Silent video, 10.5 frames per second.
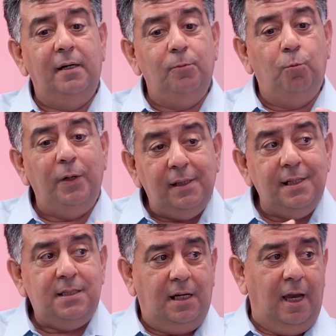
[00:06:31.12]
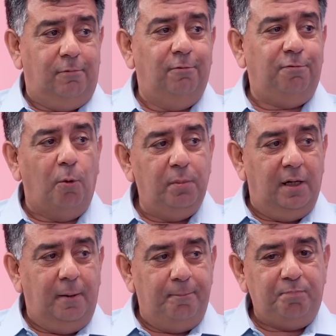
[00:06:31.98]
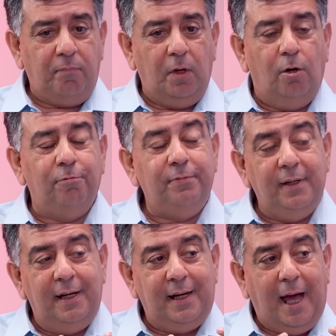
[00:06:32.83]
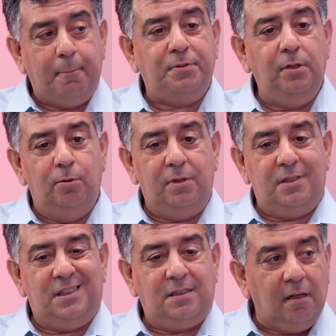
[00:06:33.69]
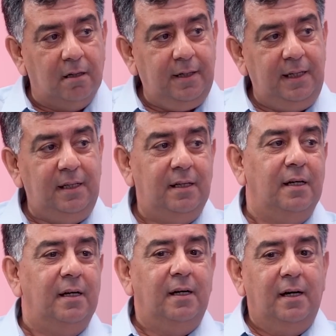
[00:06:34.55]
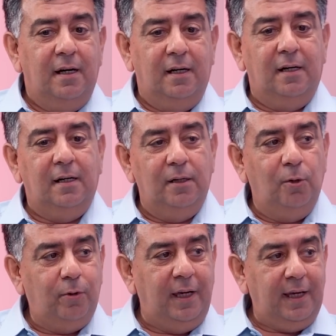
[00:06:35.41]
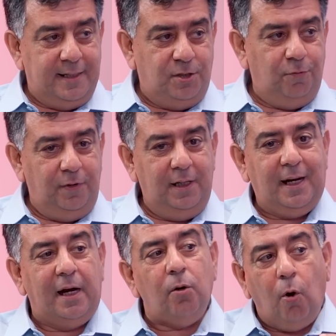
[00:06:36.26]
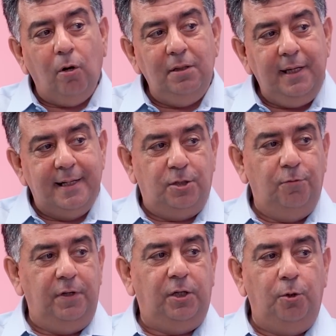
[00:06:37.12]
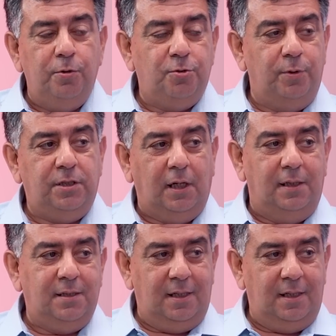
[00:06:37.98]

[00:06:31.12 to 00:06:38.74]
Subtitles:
with this clever formula of an absolute sturdy looking SUV. It had all the SUV cues which others